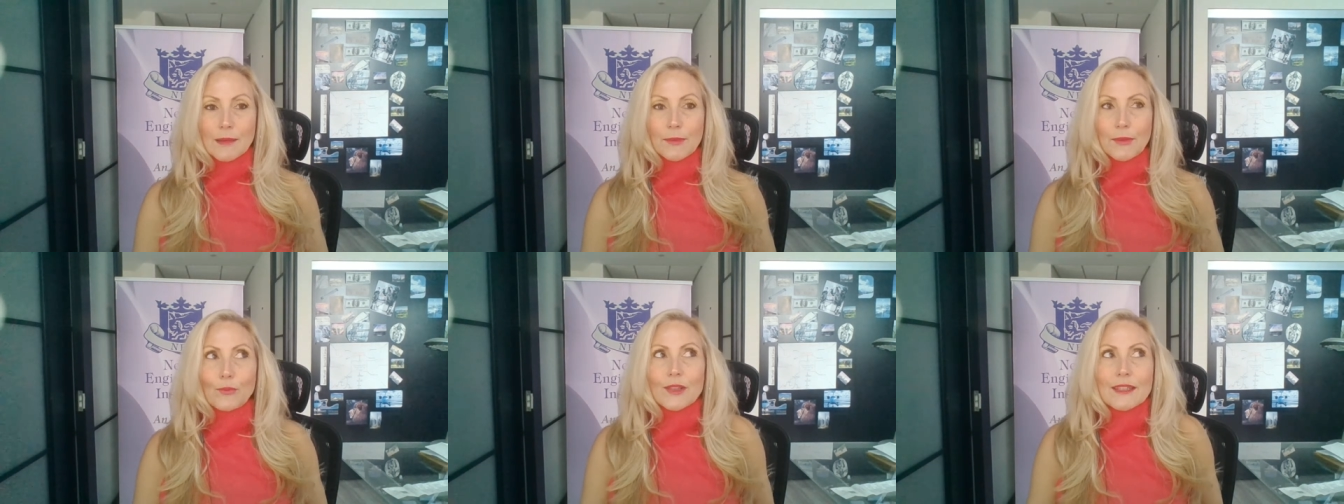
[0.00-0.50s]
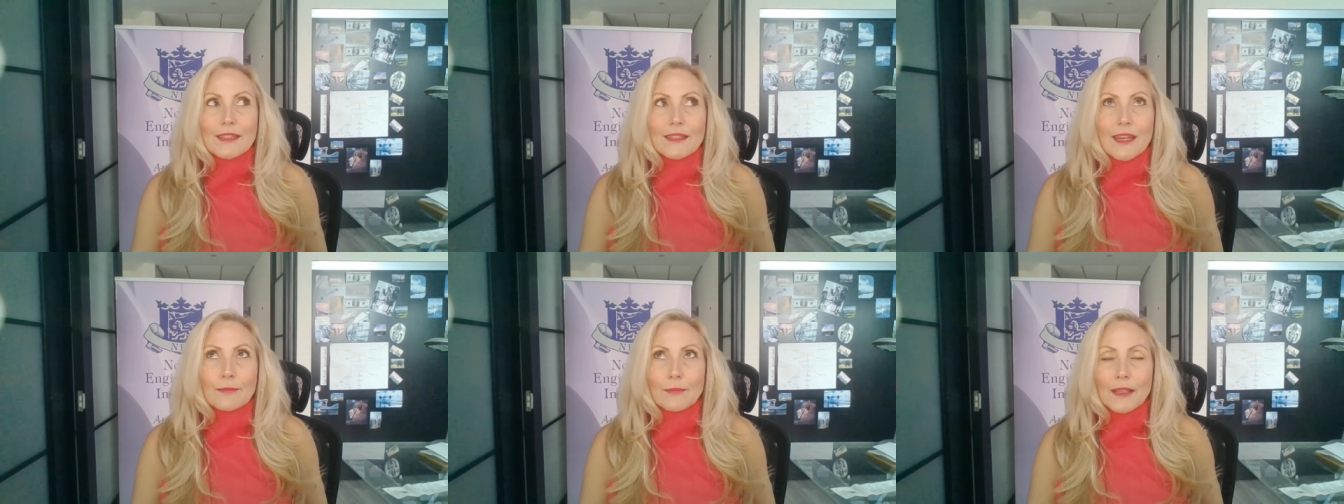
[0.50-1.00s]
I mean, what's
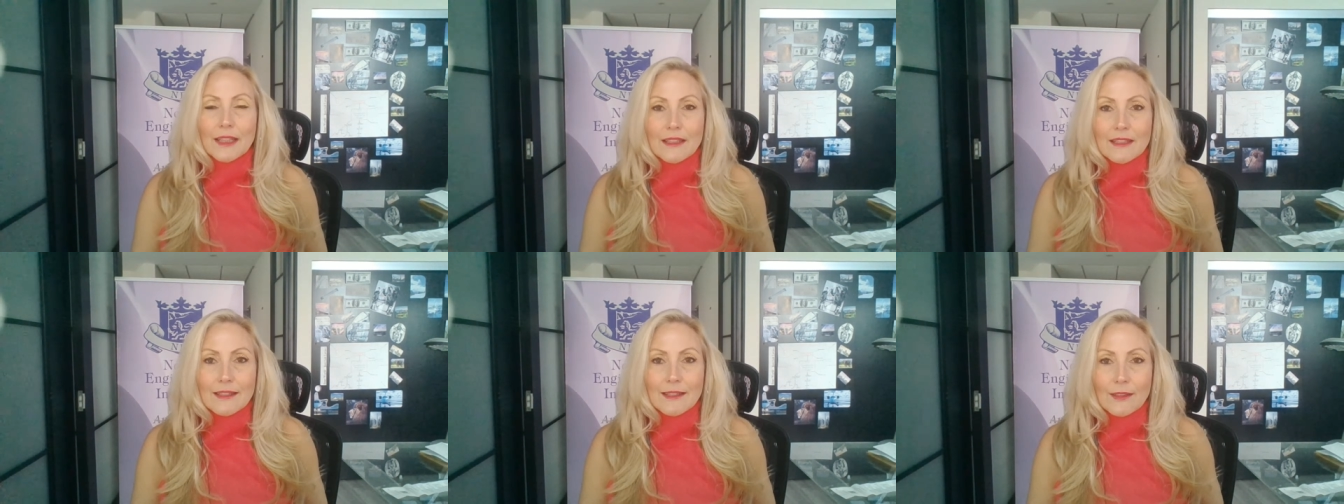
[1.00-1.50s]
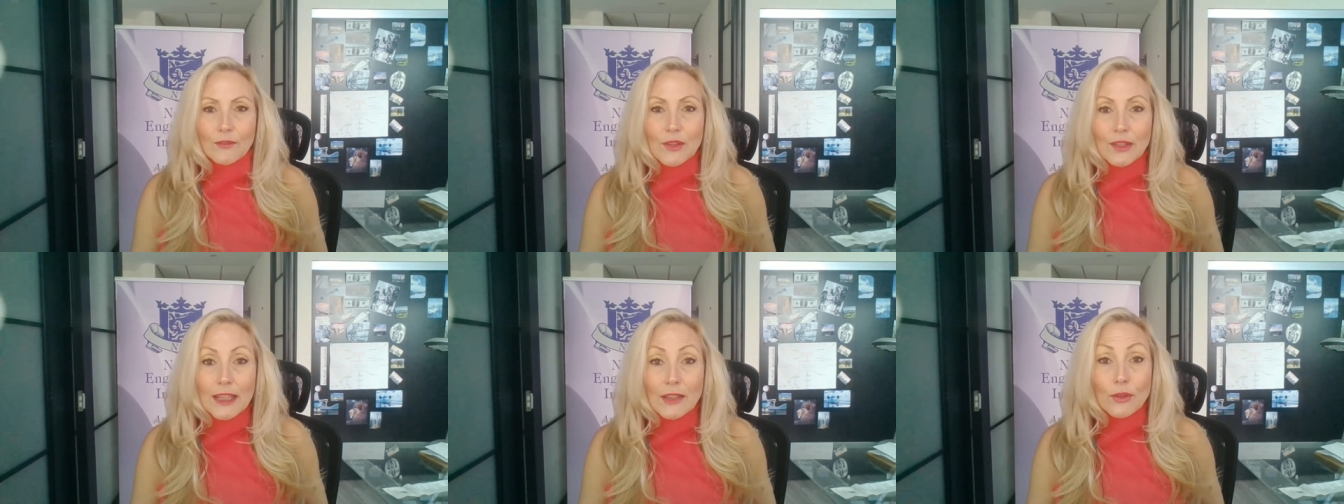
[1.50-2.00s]
10 minutes? If you
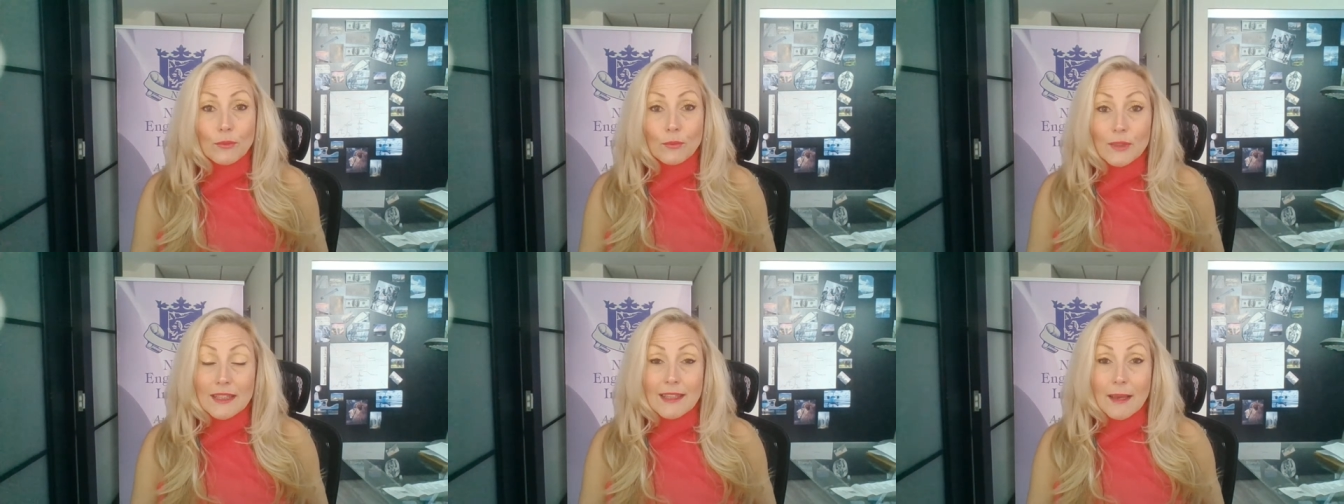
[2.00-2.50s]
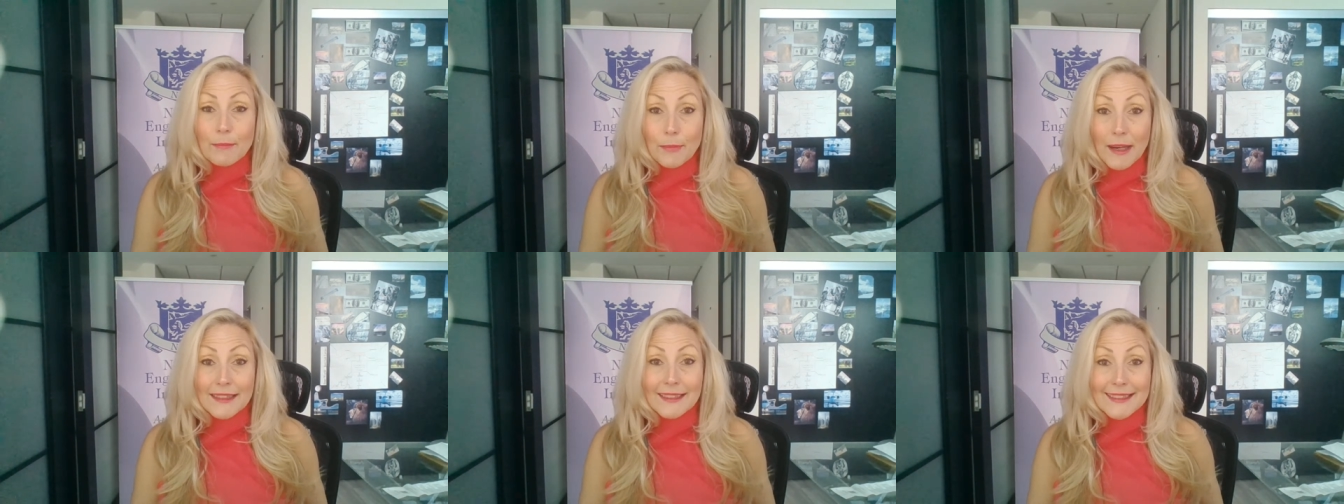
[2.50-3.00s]
can hit the reset
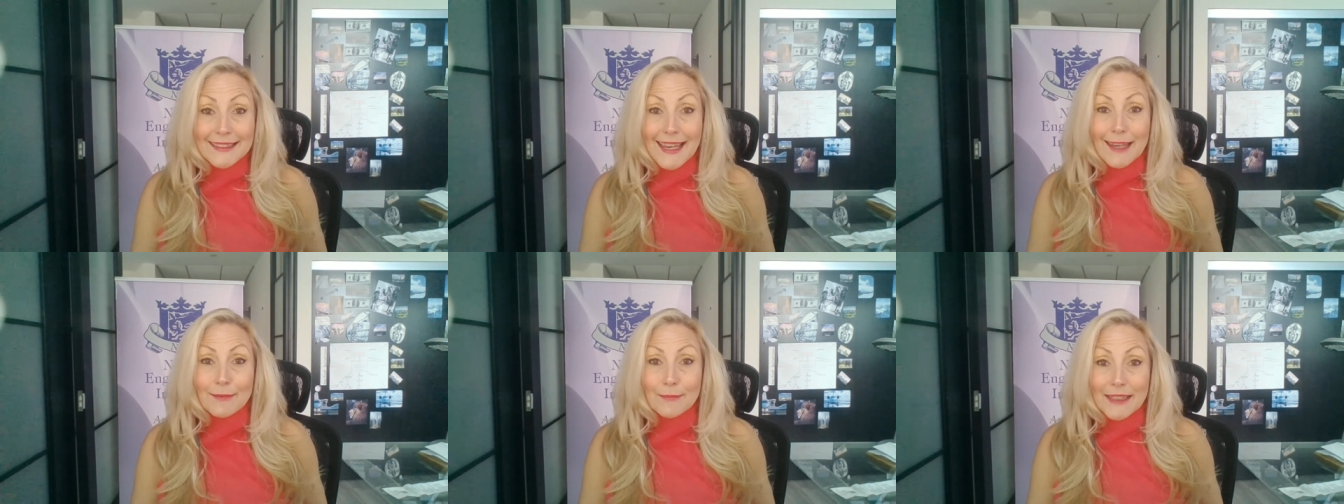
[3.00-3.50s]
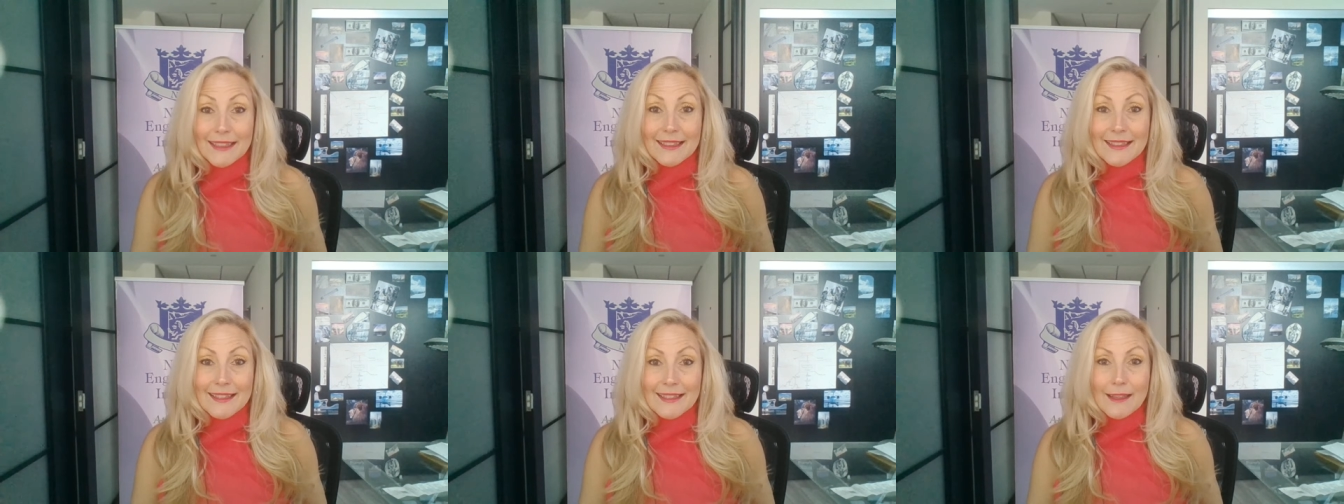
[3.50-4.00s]
button in 10
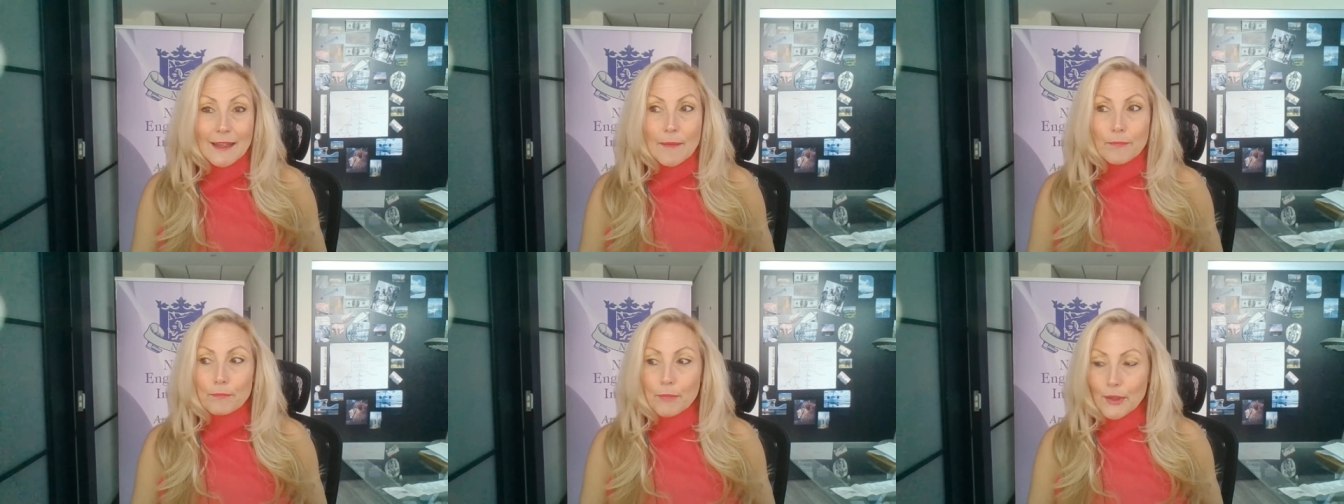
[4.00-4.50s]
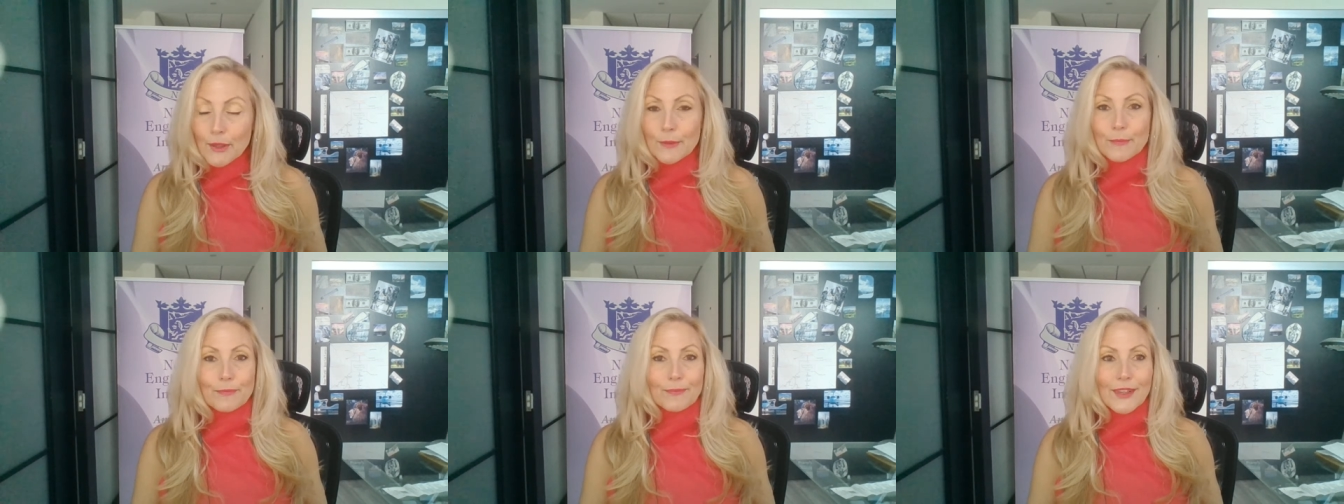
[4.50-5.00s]
minutes,
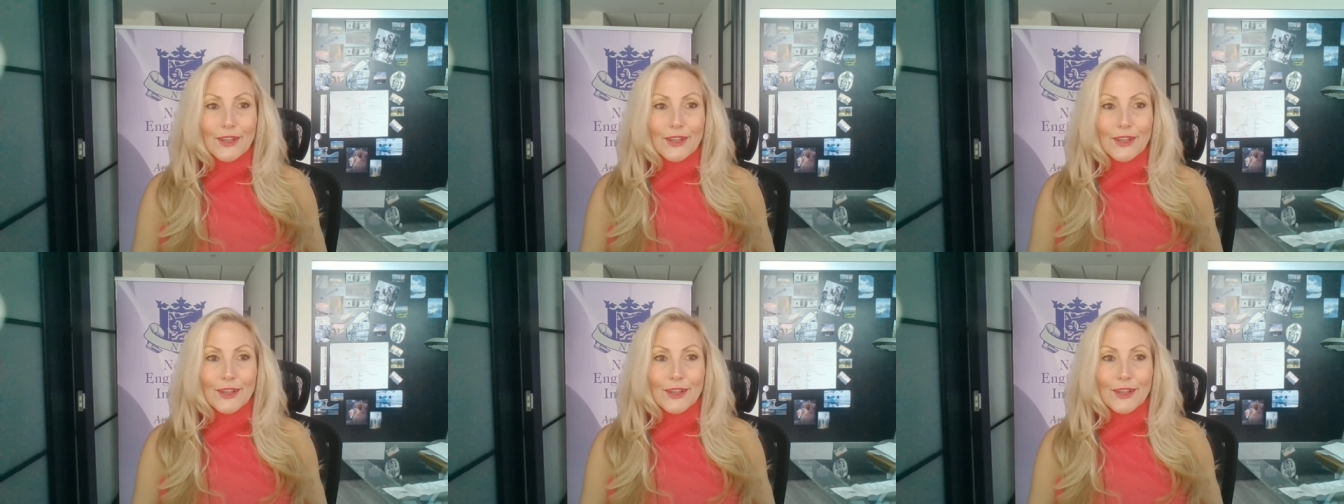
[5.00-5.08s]
boom,